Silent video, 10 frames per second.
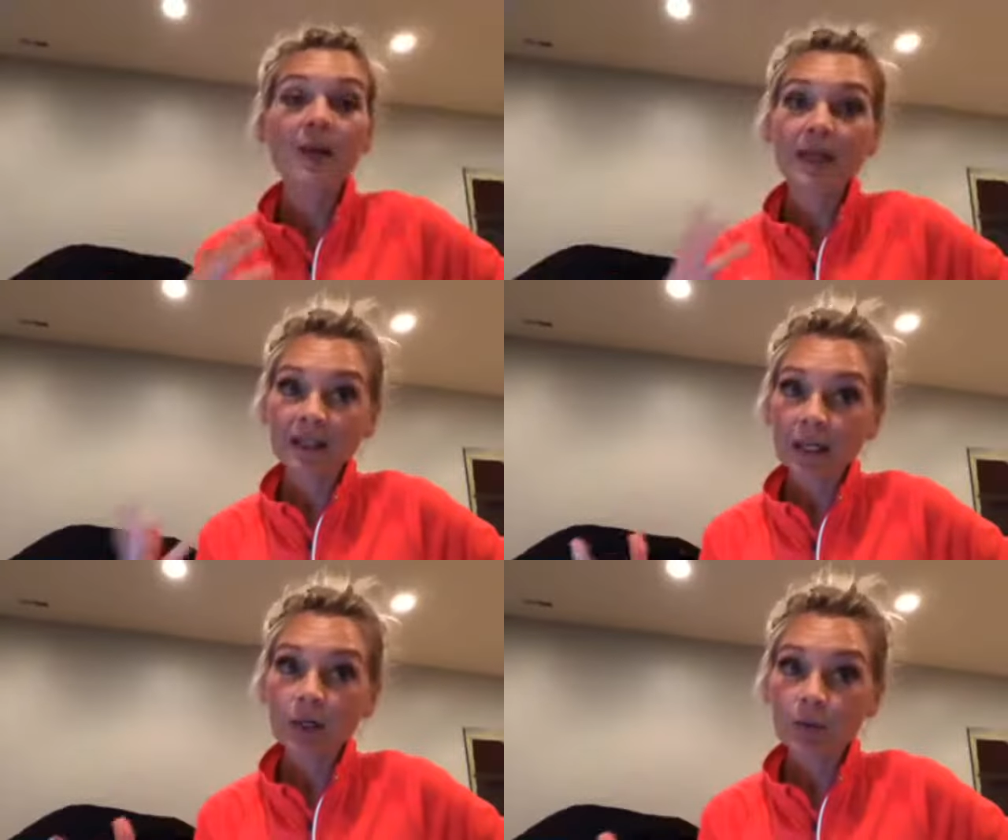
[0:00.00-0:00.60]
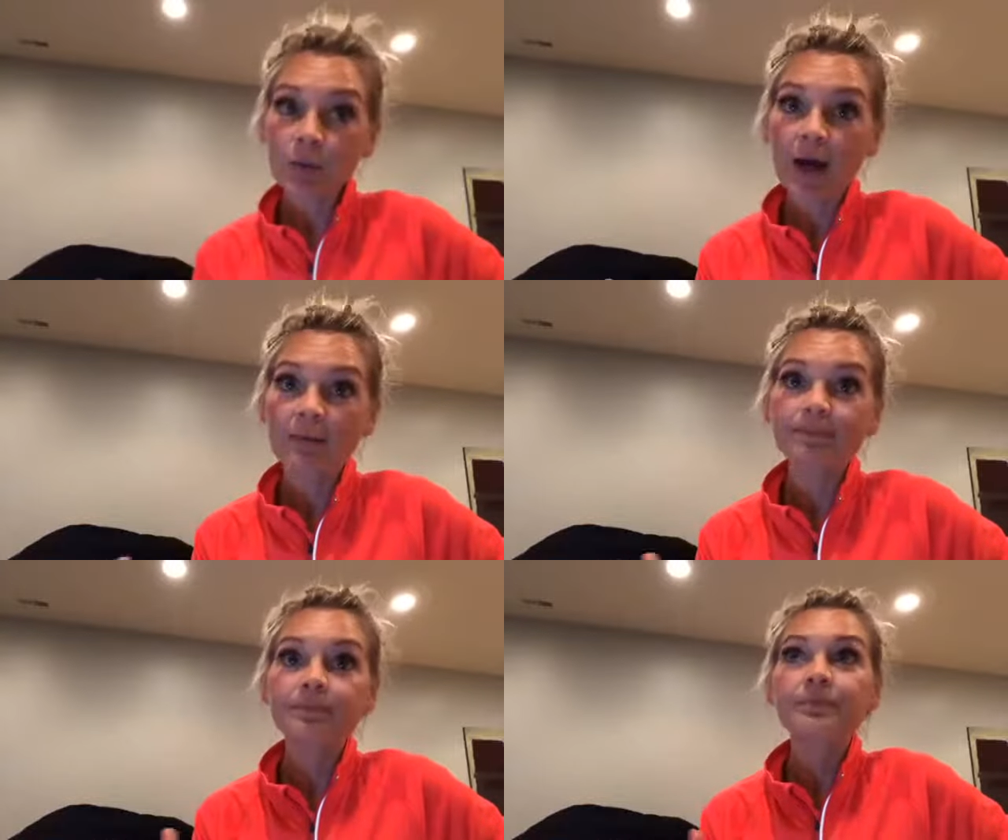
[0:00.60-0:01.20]
But here's why.
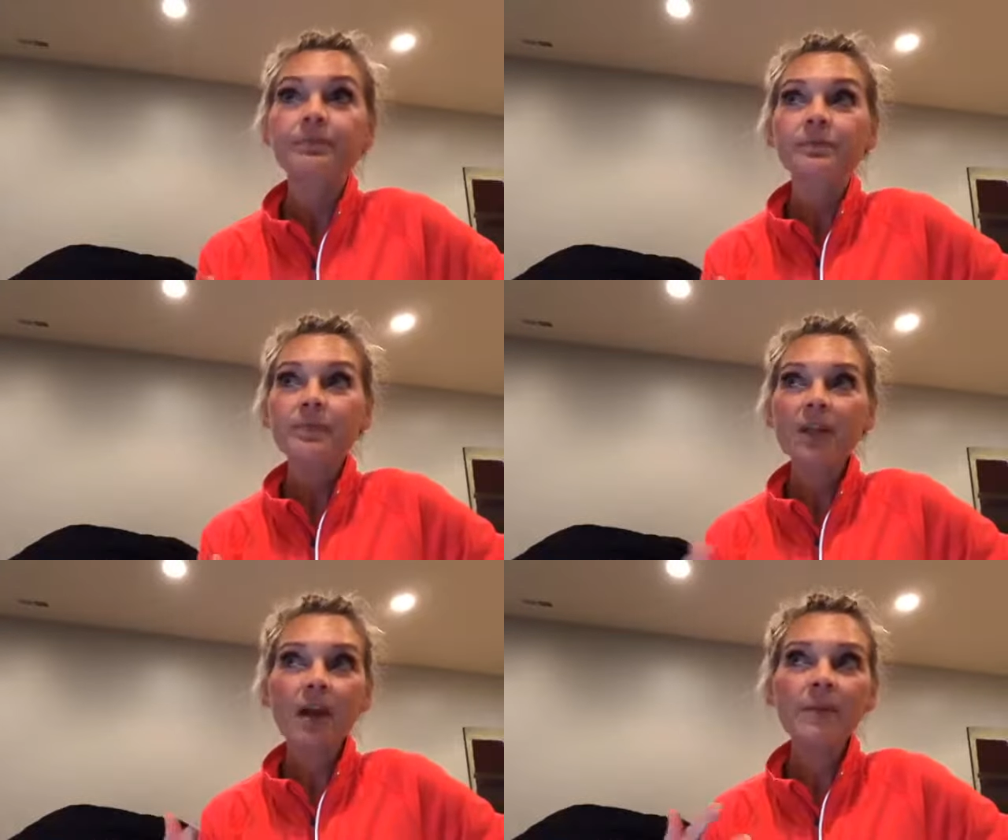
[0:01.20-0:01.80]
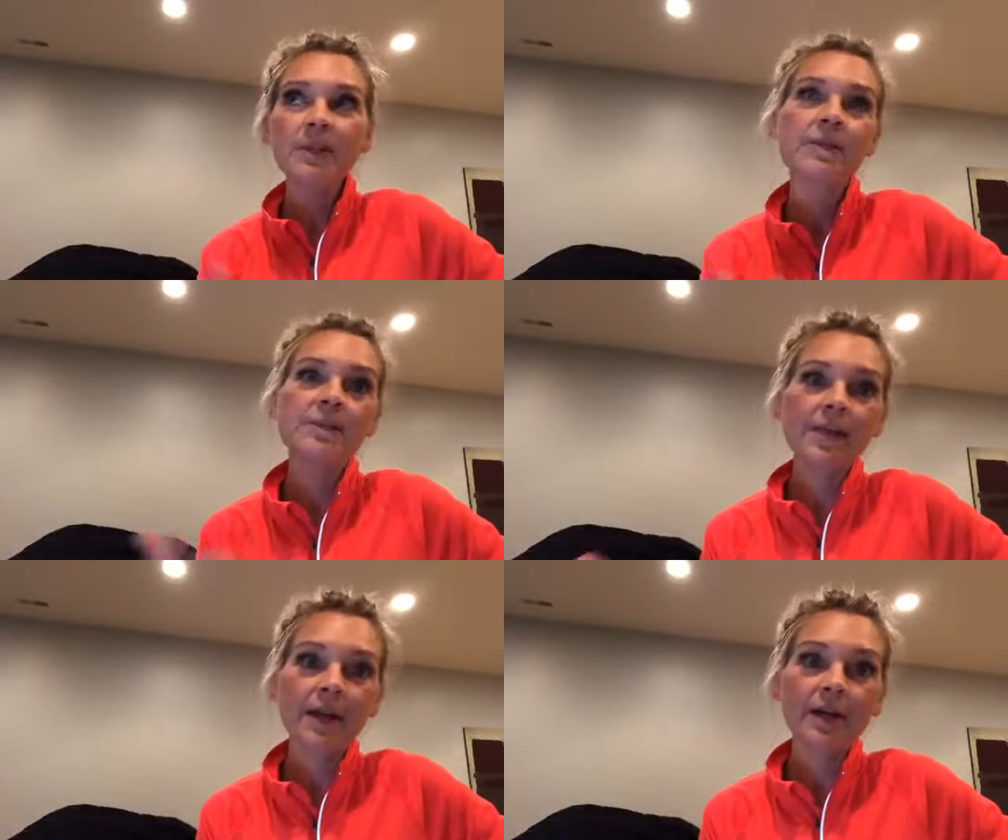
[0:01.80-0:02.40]
I mean, it's
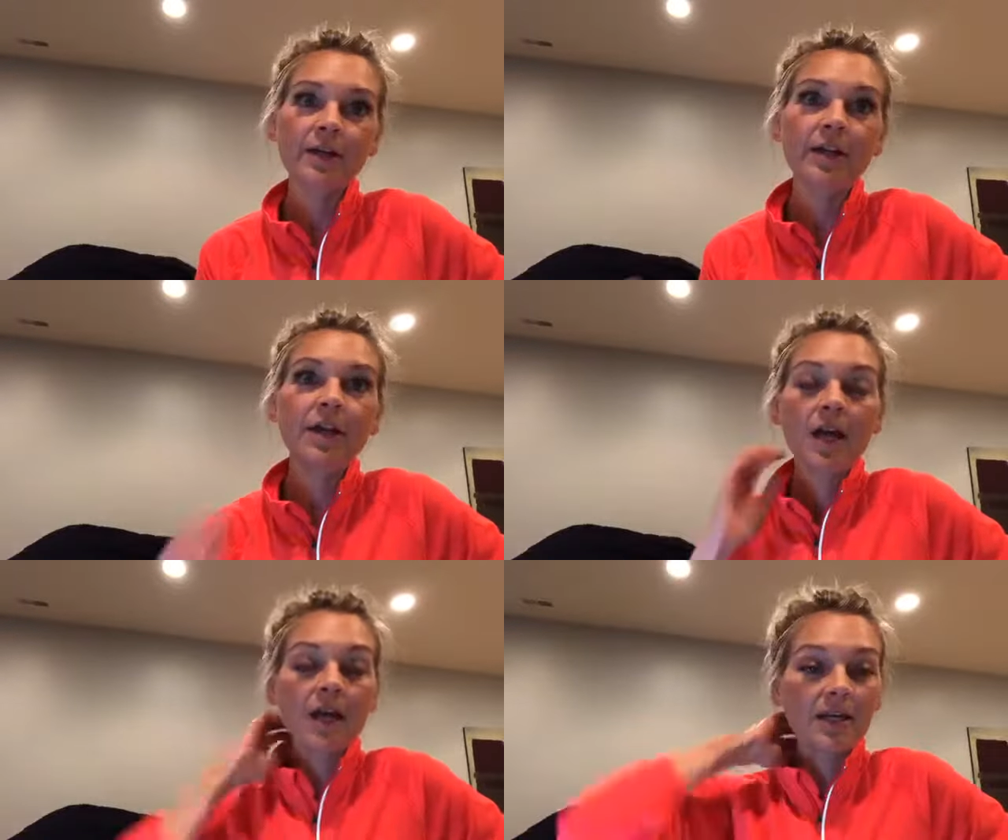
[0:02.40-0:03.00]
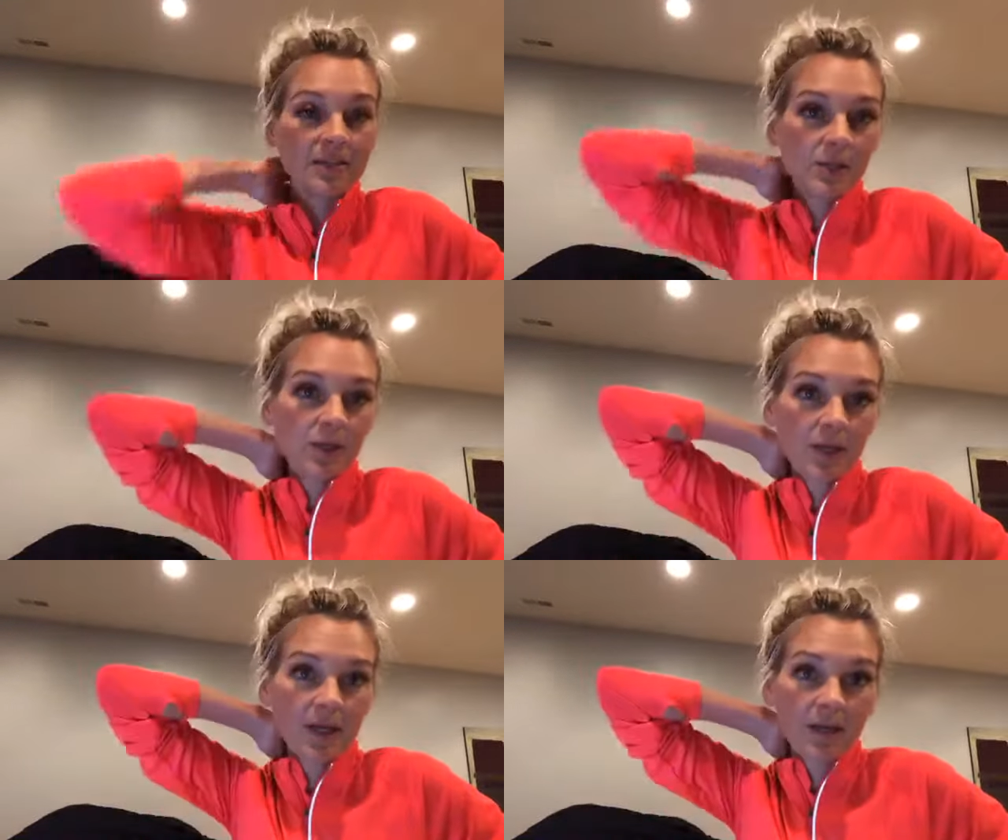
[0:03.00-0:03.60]
layered and
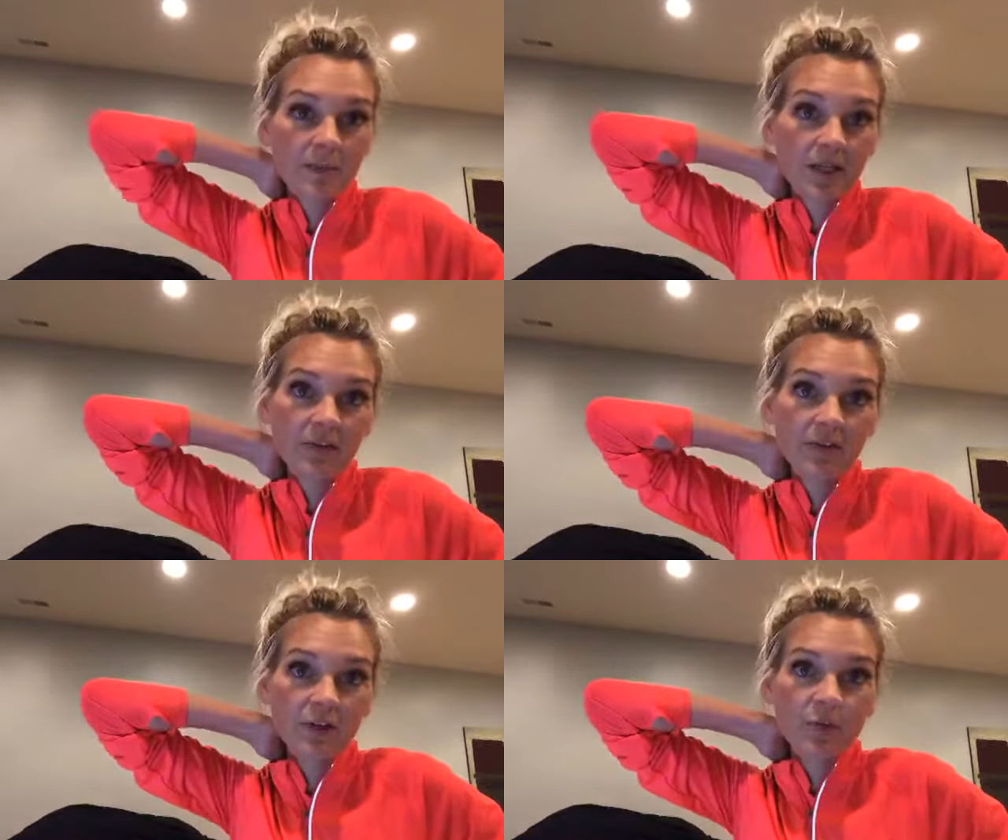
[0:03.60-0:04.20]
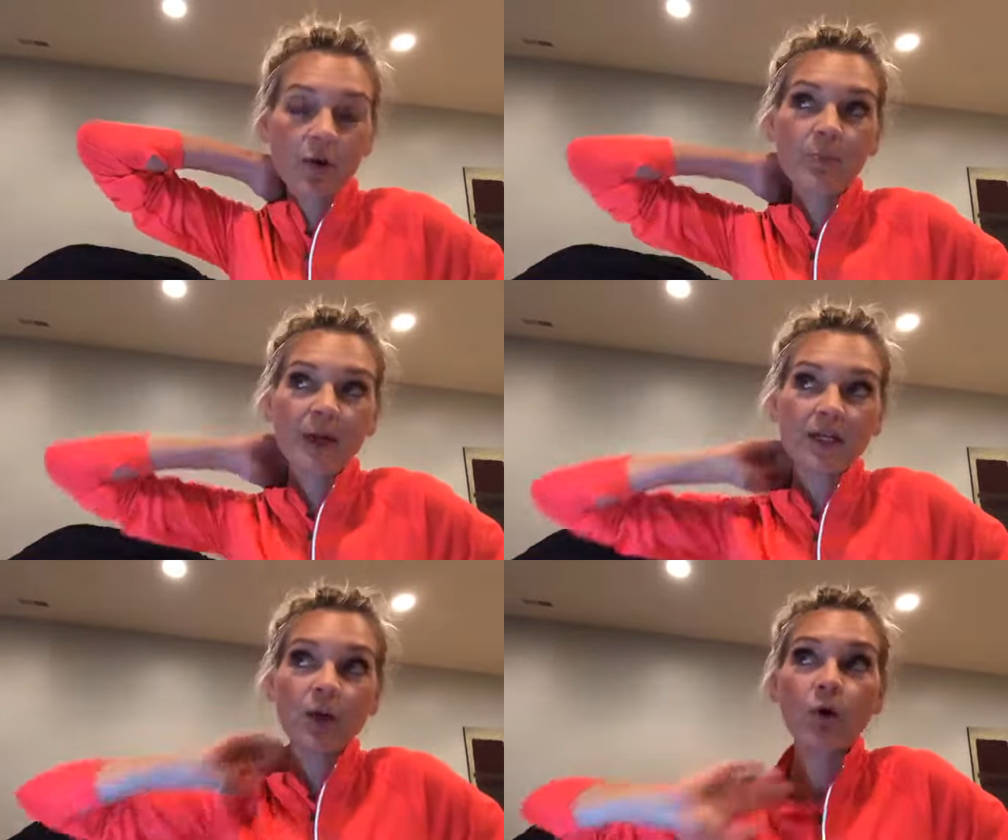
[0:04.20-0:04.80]
it can be individual,
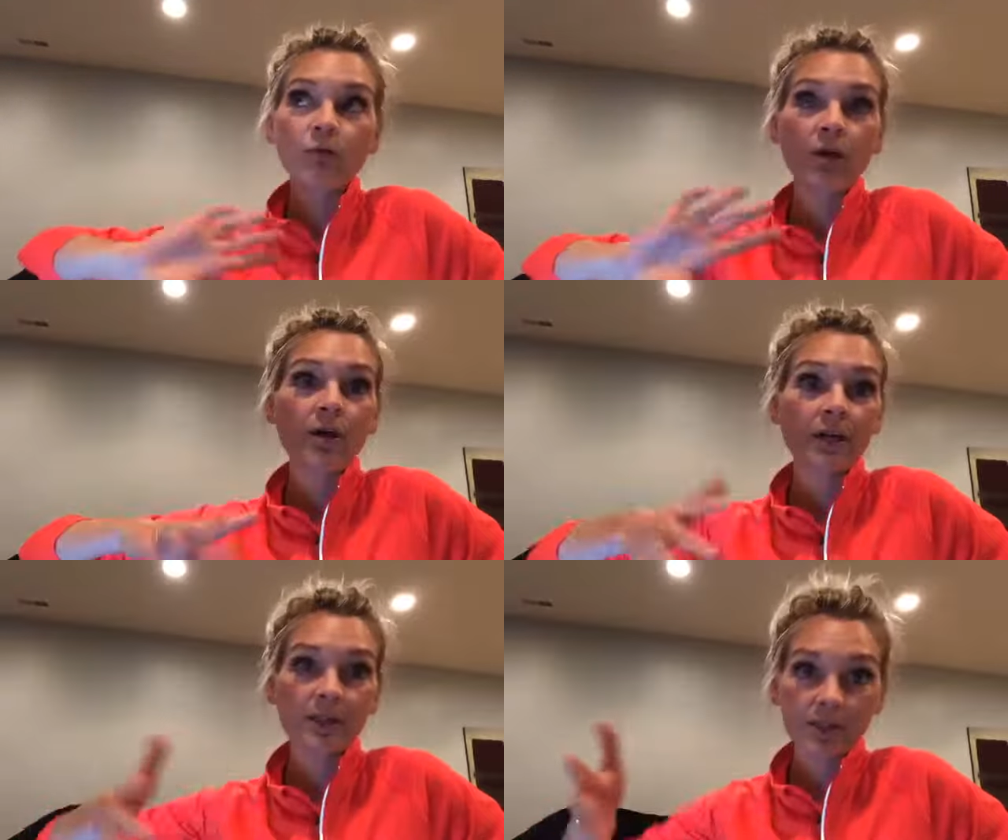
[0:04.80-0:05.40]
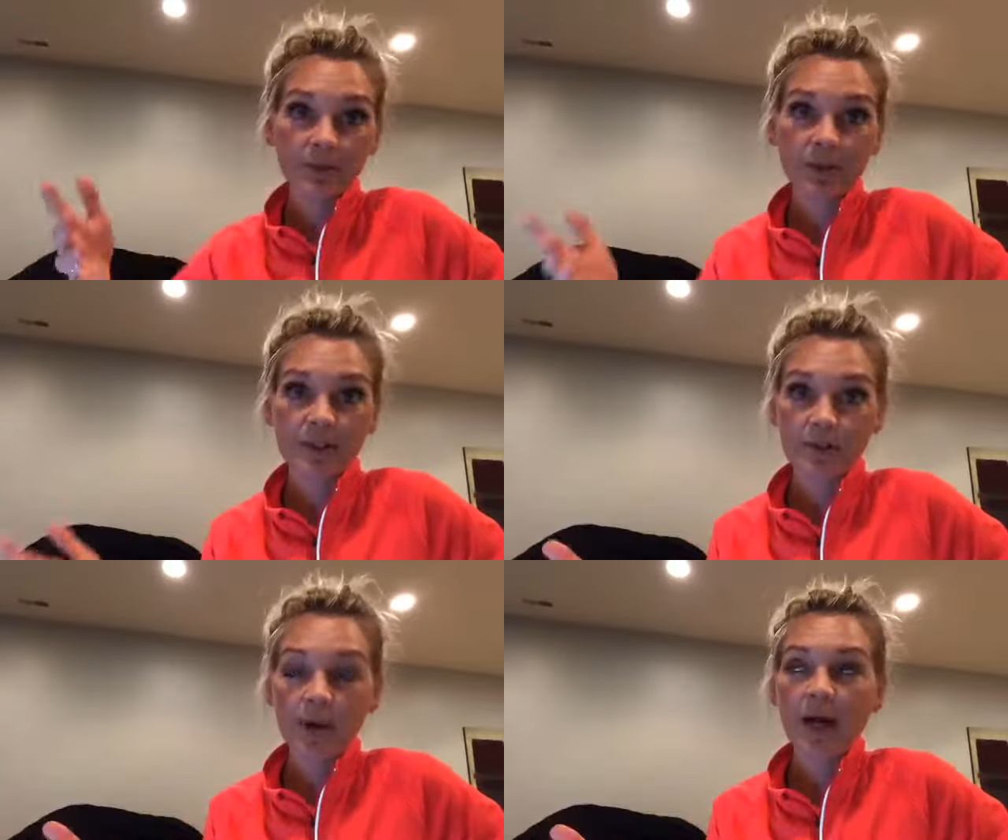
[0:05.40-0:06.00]
but overall, here's some
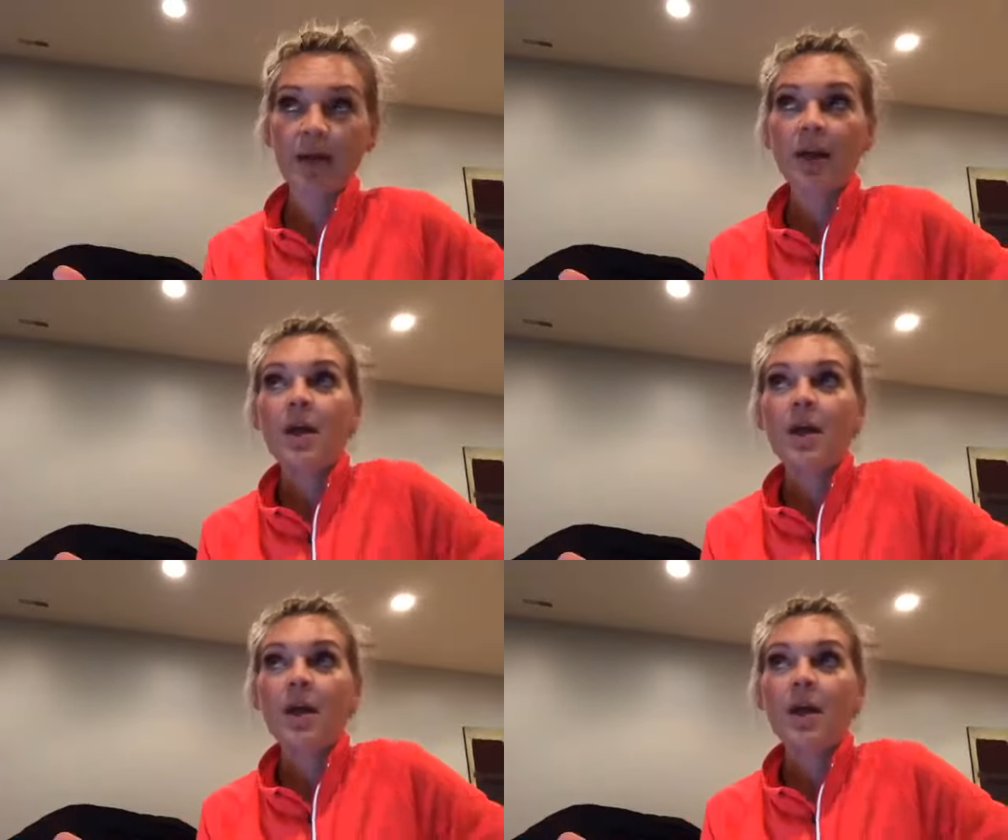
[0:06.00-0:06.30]
reasons why.